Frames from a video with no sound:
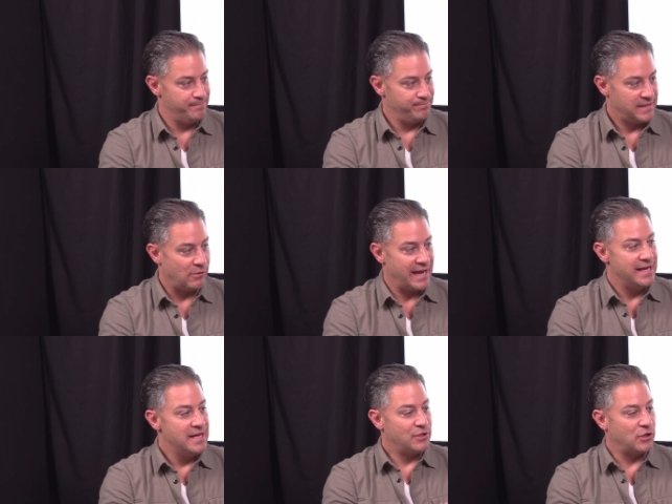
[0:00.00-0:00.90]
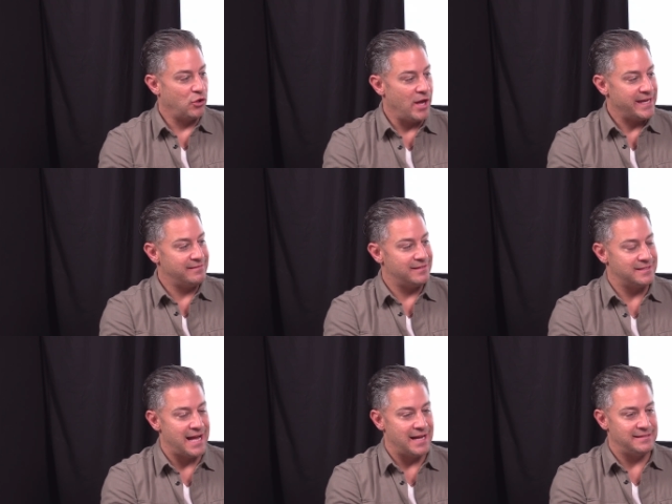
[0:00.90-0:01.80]
Okay, the client does
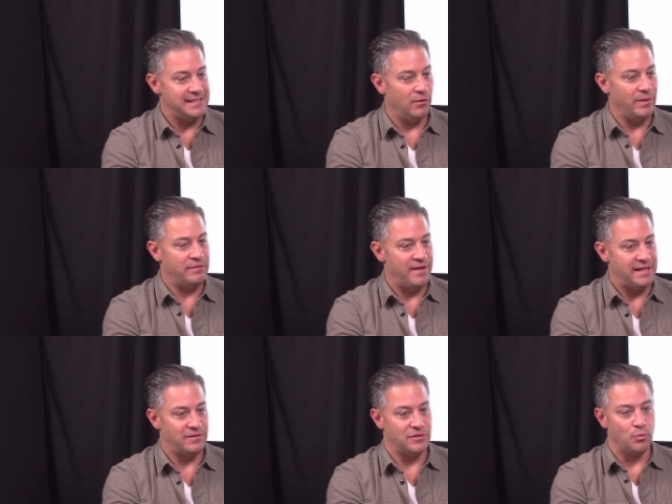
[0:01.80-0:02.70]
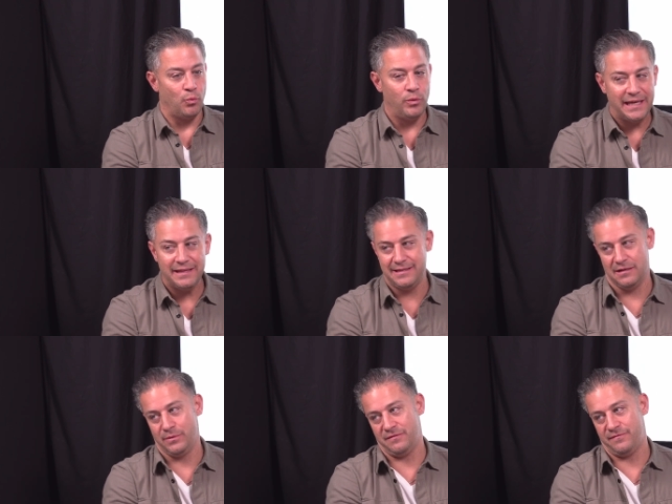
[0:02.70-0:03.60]
not deal with vendors. We deal
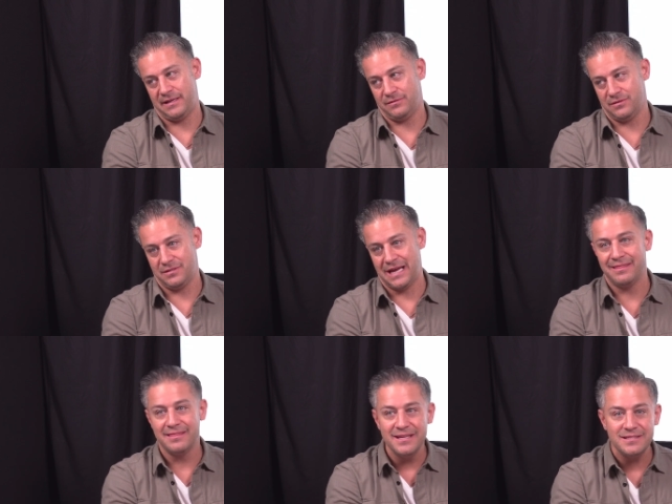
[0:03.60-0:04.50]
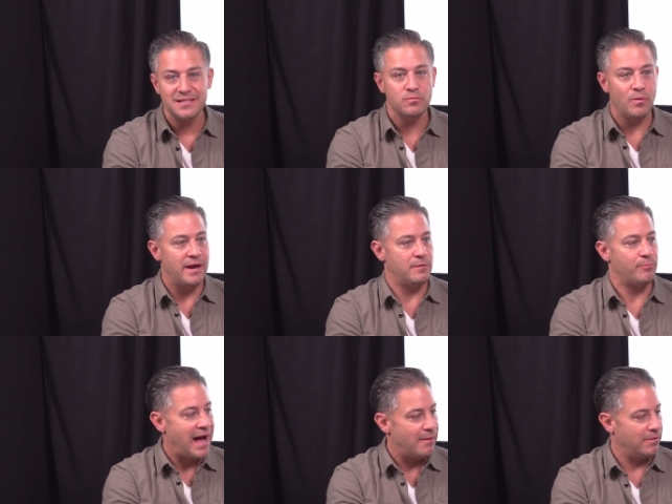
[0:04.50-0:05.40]
with the vendors. And this is where the
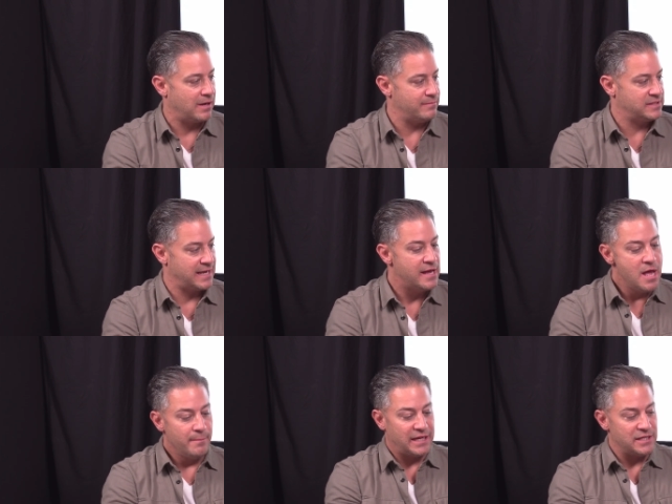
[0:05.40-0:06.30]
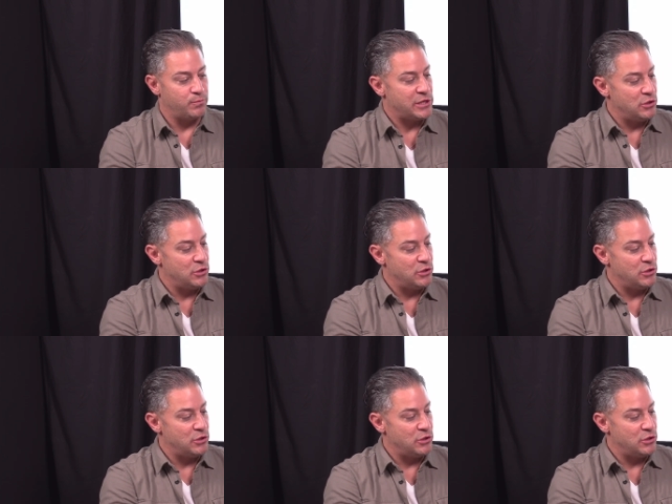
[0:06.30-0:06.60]
problem comes in. Because when you